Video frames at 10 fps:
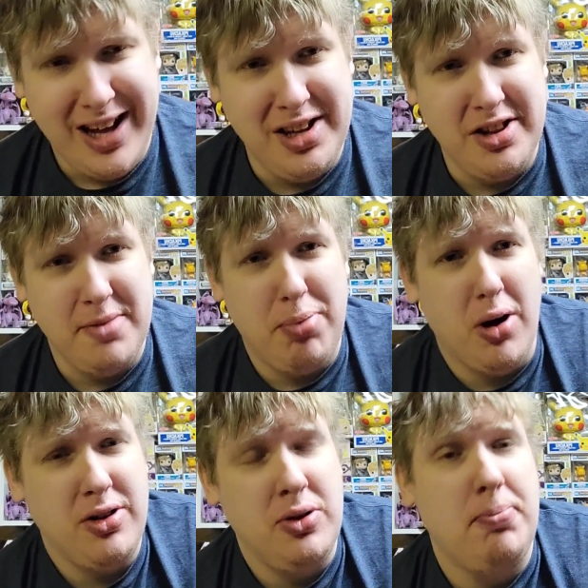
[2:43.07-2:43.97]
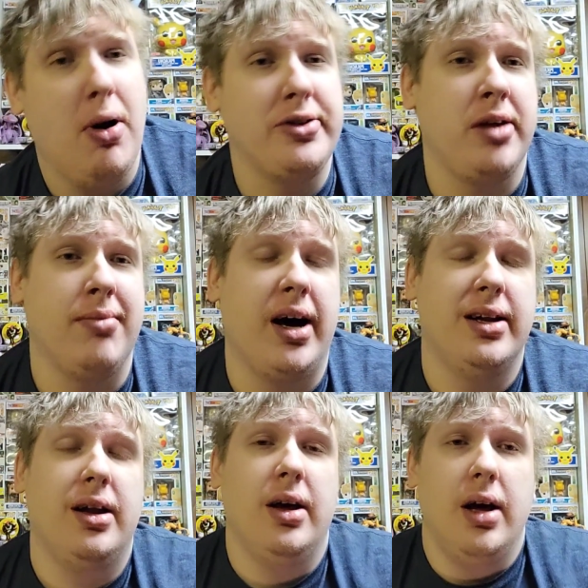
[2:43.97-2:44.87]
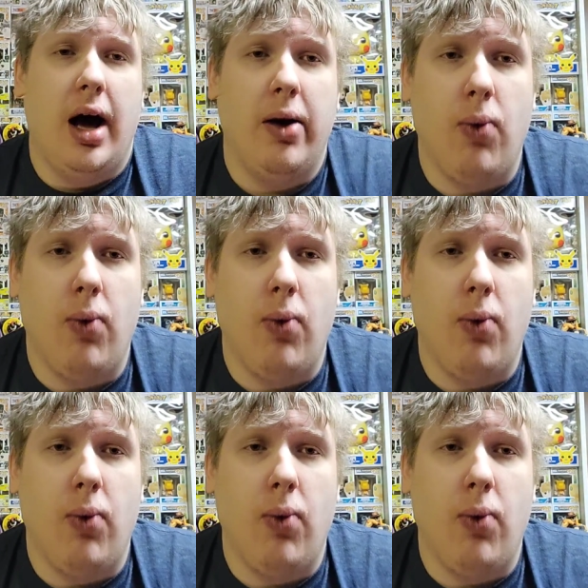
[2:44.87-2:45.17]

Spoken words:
another new Pokemon. I